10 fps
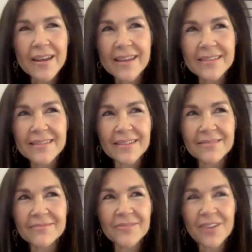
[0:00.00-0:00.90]
in the
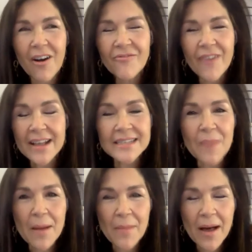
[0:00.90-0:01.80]
confines of
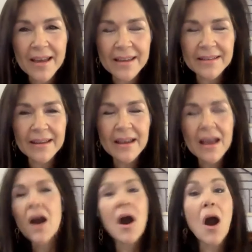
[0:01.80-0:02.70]
my mind
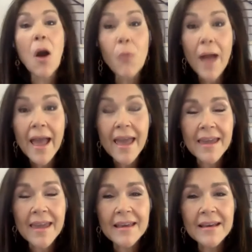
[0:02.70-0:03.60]

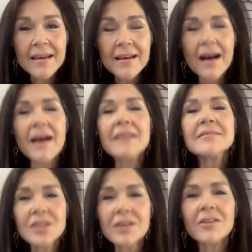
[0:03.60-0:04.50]
away
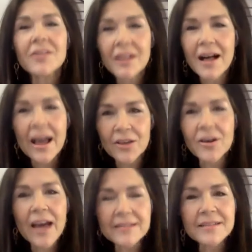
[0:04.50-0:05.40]
until I
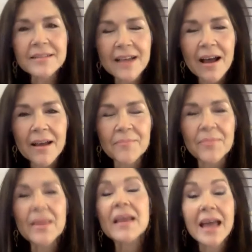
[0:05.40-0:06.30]
had the time,
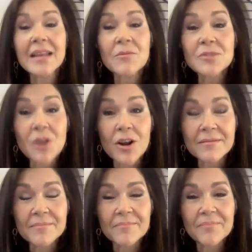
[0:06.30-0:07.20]
and it was art.
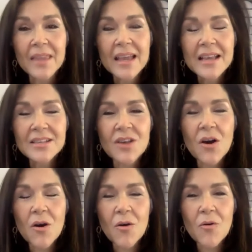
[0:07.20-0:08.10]

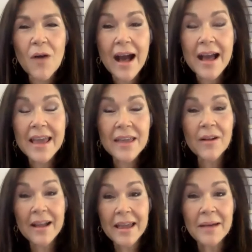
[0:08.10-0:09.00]
So uh,
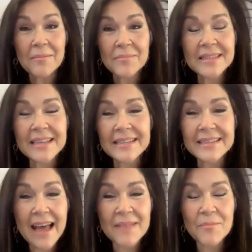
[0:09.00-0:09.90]
here I am. Since
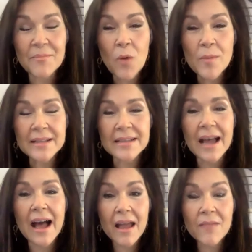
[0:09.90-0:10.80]
that moment,
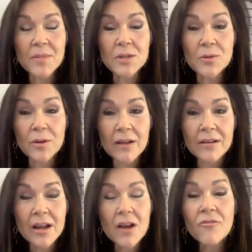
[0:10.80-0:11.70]
I have been doing art
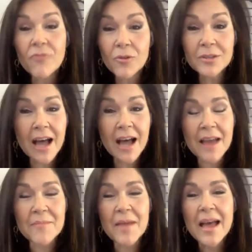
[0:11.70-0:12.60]
full
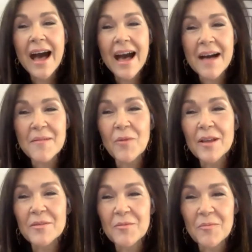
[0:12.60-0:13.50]
time. Uh,
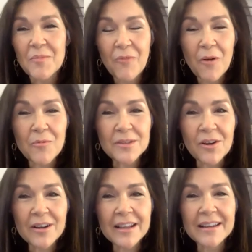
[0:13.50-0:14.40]
when before we
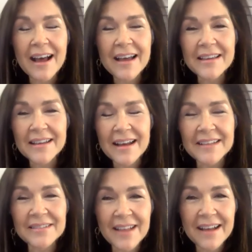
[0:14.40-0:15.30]
started,
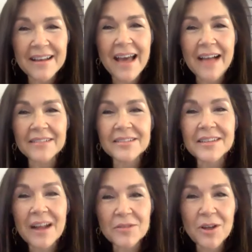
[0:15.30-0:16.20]
I, I uh, Alex
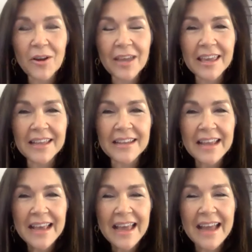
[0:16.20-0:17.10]
and I were talking, and
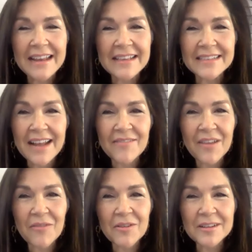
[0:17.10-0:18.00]
and he said, "I've
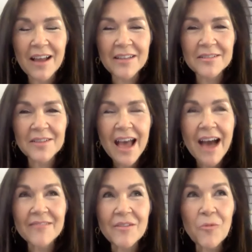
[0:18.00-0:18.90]
never done,
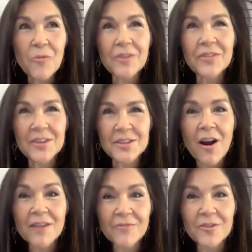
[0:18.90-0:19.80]
I've never worked this
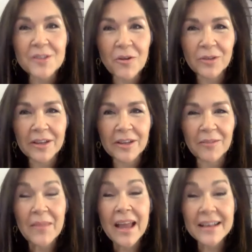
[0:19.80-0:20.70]
hard for so
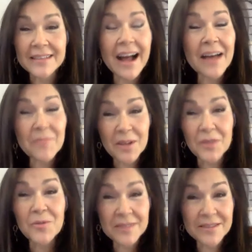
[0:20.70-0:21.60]
little." I said, I'm going to
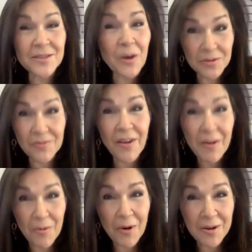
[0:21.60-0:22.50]
use those
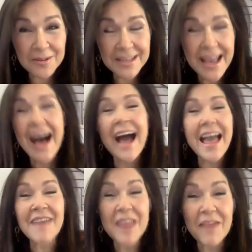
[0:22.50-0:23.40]
very words. I
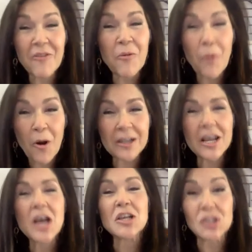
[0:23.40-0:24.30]
have never
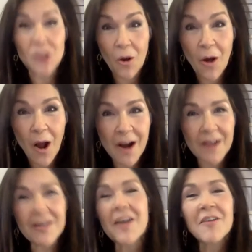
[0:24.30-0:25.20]
worked so
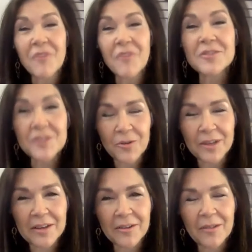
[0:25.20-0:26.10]
hard for so
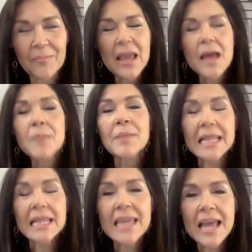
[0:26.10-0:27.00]
little. But
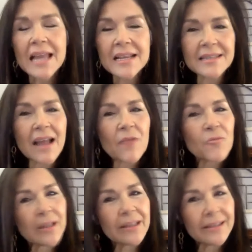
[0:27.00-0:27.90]
in the end, it's
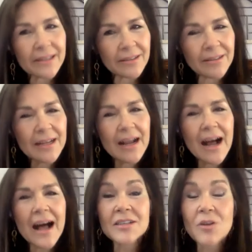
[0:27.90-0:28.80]
not really little.
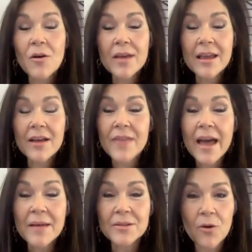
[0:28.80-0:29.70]
Uh, so, on
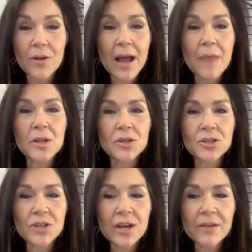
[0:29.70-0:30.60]
that note, I'm going to
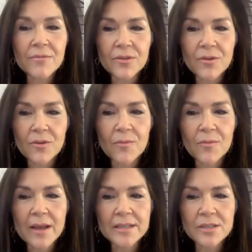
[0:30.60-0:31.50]
share with you
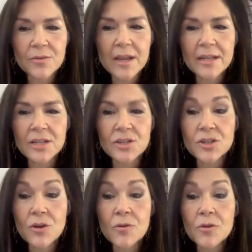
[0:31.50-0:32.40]
my screen and
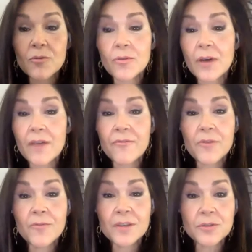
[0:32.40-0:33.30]
just show you a
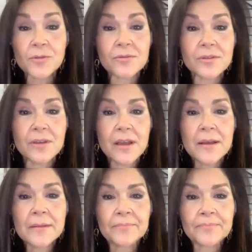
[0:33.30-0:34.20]
few visuals
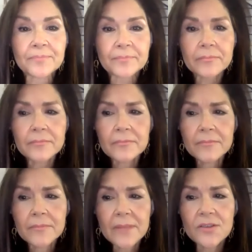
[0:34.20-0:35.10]

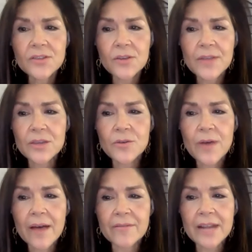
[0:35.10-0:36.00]
so that you
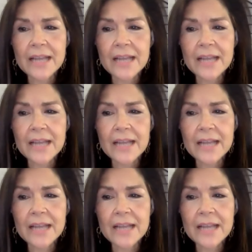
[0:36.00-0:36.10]
have an